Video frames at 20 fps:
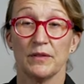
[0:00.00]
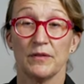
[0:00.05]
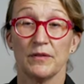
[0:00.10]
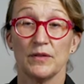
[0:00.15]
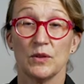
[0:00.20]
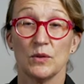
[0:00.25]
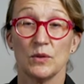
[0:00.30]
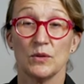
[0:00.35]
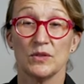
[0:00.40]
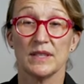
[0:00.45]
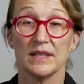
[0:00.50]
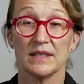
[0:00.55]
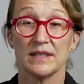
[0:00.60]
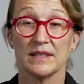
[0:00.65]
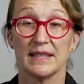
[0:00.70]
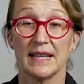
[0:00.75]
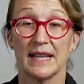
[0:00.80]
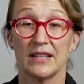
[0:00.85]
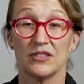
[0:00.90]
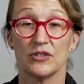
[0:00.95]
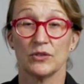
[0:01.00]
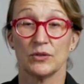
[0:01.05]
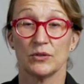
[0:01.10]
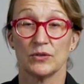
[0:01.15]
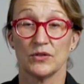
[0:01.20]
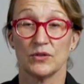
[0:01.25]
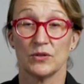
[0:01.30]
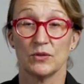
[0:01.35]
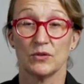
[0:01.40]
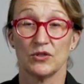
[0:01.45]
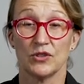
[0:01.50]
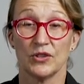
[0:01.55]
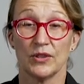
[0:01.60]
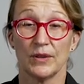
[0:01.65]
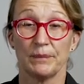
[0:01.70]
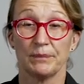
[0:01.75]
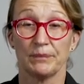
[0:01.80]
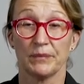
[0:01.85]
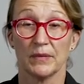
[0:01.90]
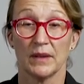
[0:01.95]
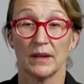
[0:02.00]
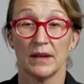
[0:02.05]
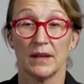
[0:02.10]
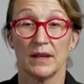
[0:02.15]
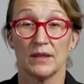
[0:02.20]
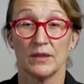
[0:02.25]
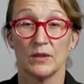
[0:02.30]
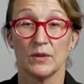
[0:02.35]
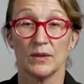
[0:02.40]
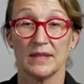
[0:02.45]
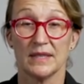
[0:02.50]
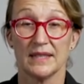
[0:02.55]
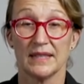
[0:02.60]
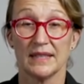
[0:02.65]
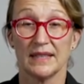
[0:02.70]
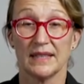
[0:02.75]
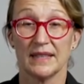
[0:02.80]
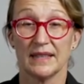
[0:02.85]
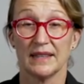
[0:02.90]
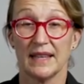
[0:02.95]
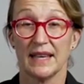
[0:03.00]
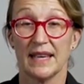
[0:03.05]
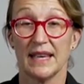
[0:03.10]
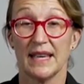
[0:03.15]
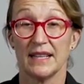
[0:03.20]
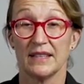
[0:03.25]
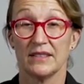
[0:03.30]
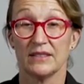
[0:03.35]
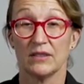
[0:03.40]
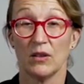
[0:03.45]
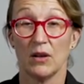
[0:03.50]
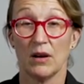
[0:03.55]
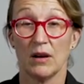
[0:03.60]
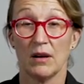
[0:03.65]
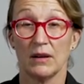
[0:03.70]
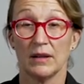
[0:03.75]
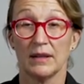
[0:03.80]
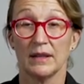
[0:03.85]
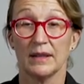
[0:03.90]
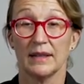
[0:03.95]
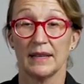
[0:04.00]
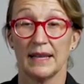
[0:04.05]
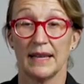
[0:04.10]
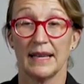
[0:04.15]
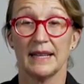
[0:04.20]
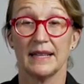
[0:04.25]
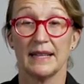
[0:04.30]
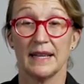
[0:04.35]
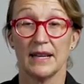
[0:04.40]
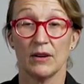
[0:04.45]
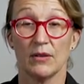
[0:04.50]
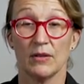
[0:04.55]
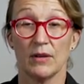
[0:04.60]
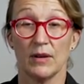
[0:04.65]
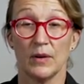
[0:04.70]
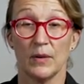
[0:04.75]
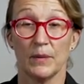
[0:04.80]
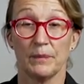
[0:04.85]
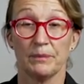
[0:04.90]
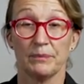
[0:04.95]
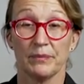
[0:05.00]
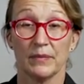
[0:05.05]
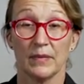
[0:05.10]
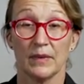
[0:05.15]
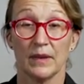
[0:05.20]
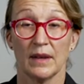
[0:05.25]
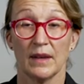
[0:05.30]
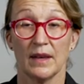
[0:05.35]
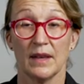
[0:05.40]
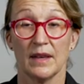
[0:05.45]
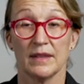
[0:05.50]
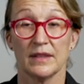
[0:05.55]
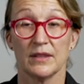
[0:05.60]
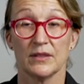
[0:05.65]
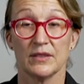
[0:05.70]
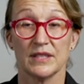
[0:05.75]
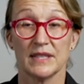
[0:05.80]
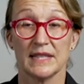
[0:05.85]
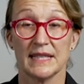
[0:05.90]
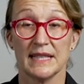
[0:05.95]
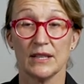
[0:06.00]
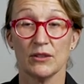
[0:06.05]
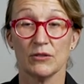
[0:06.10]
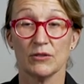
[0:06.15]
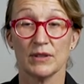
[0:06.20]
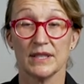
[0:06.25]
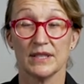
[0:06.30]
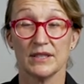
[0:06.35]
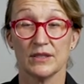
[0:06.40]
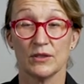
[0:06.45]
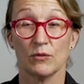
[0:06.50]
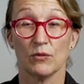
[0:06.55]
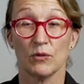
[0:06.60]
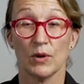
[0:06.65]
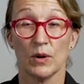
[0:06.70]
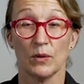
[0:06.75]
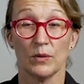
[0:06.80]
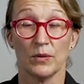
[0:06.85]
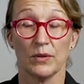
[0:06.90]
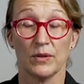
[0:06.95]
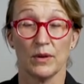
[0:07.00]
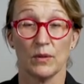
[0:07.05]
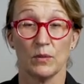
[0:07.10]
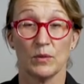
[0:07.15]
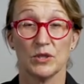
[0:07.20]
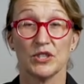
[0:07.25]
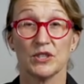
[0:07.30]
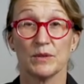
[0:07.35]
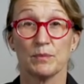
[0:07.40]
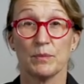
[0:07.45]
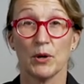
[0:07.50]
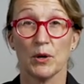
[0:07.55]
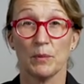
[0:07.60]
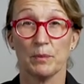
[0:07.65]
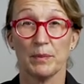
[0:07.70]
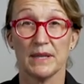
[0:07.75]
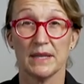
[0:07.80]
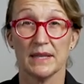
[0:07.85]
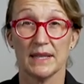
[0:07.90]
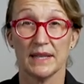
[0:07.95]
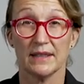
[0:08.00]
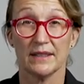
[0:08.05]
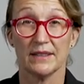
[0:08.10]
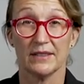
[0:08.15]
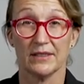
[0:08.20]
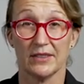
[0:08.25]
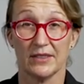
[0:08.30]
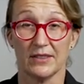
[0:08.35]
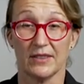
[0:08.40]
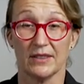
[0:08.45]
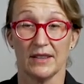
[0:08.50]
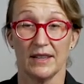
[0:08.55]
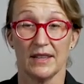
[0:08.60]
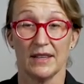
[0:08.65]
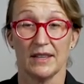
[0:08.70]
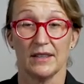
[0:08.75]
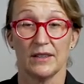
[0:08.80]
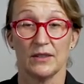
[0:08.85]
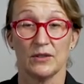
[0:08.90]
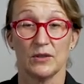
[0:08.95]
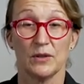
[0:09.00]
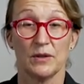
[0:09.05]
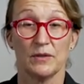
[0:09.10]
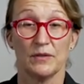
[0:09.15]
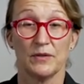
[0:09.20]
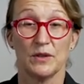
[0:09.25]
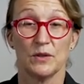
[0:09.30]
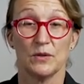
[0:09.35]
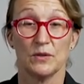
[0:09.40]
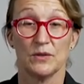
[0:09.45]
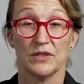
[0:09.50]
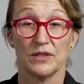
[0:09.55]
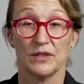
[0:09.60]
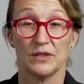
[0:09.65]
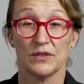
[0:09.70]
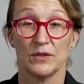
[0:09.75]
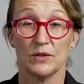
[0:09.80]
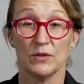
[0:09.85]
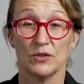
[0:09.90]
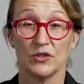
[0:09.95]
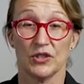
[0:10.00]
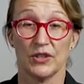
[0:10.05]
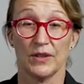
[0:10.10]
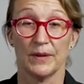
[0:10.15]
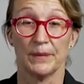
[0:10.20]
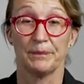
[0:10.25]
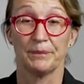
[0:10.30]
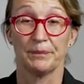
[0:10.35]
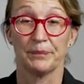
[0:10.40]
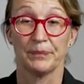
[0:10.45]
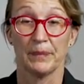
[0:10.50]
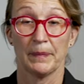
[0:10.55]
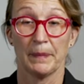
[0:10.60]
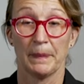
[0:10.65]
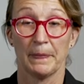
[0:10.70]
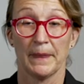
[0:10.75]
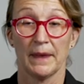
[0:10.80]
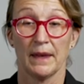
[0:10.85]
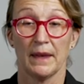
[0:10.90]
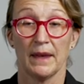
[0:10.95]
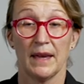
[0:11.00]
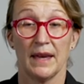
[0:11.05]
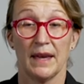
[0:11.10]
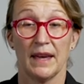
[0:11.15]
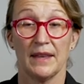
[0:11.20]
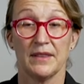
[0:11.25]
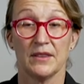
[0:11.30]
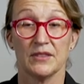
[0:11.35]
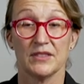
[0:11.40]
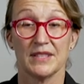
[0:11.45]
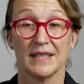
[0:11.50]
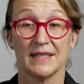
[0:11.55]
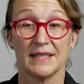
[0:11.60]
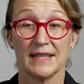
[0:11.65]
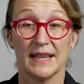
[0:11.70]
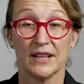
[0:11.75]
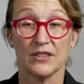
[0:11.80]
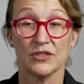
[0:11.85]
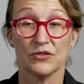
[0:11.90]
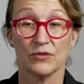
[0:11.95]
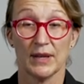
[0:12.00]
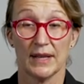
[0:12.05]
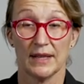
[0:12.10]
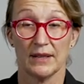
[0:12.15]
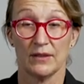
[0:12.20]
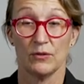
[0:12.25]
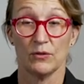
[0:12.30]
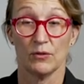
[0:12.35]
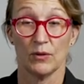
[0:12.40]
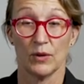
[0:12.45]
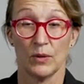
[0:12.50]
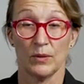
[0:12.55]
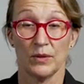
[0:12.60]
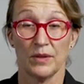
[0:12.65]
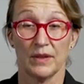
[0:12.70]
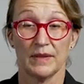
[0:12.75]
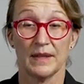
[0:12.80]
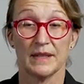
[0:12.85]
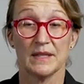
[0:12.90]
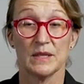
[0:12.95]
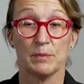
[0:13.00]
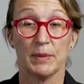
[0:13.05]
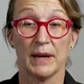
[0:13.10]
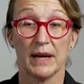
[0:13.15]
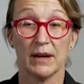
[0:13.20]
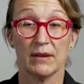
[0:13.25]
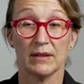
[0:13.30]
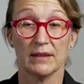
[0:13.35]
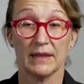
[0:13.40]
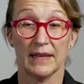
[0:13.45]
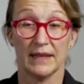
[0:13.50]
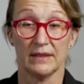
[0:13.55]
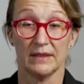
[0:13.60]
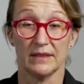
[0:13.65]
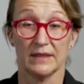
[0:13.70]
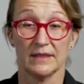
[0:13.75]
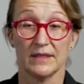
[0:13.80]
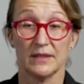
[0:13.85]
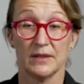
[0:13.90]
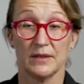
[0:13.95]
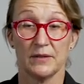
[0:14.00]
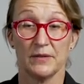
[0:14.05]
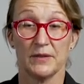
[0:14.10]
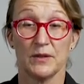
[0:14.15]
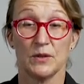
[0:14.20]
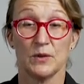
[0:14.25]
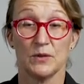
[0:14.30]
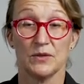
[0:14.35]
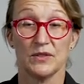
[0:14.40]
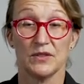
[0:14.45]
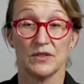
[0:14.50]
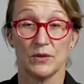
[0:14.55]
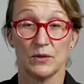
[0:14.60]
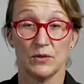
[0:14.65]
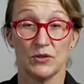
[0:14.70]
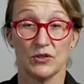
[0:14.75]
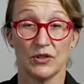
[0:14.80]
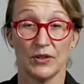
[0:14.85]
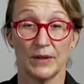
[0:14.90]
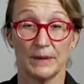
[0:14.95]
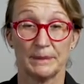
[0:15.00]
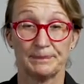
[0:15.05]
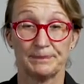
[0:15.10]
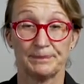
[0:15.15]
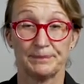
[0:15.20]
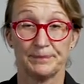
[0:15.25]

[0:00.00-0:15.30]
a fused sagittal suture. You can see that the head is long and narrow. There is decreased growth, which is perpendicular to the fused suture. And there's exaggerated growth that's parallel to the fused suture.